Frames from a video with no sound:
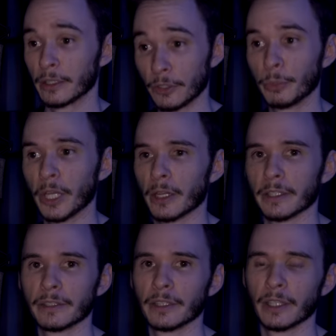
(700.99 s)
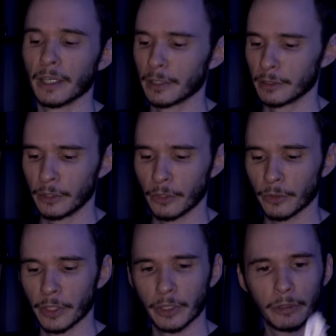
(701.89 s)
To be honest, uh, you know
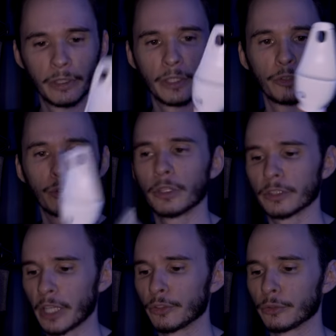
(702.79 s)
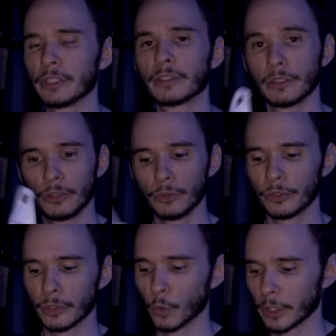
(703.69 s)
their their controller accessories could use
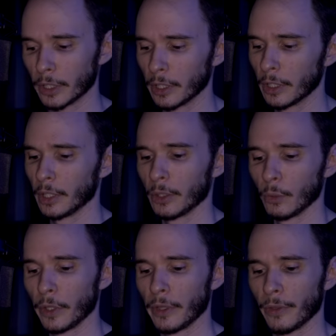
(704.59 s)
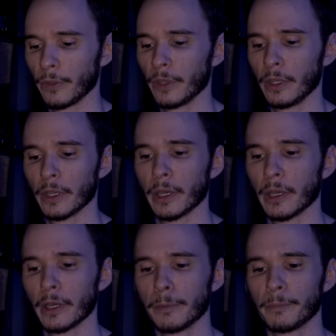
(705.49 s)
some work with the
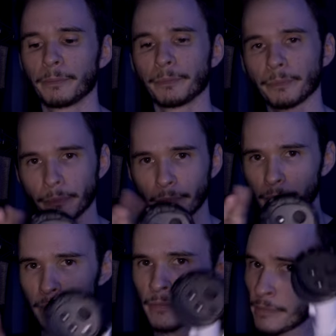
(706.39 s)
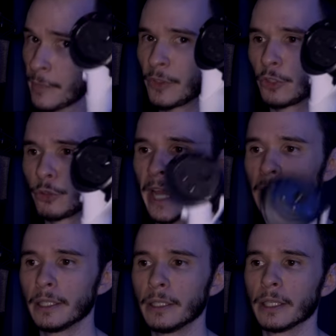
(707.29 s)
uh, the
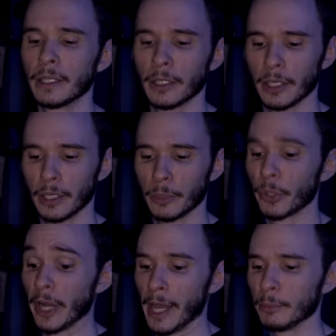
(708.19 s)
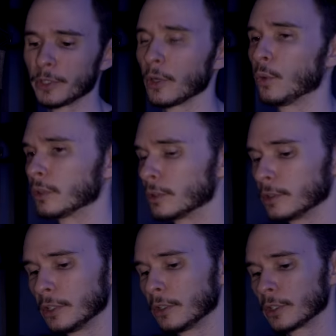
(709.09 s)
tracking, uh, perhaps, or
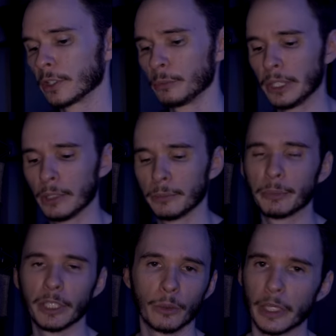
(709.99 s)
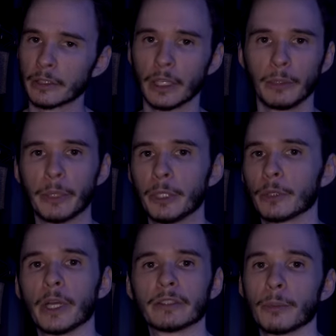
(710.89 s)
you know it could be maybe a Quest thing. Maybe a
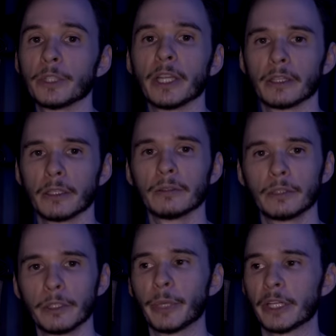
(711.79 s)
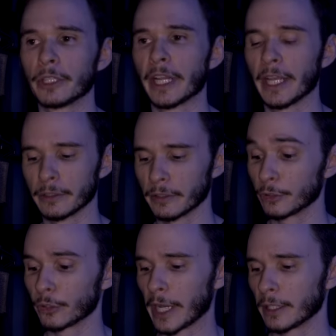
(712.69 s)
Quest update could could better enhance
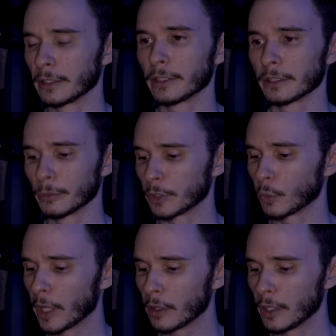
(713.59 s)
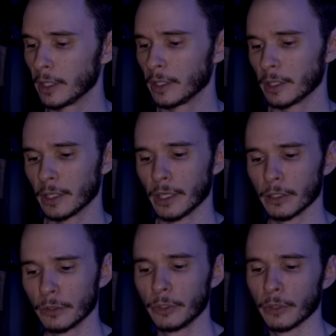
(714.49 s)
their tracking system as well.
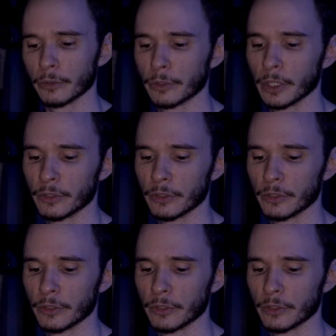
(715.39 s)
Uh, who knows?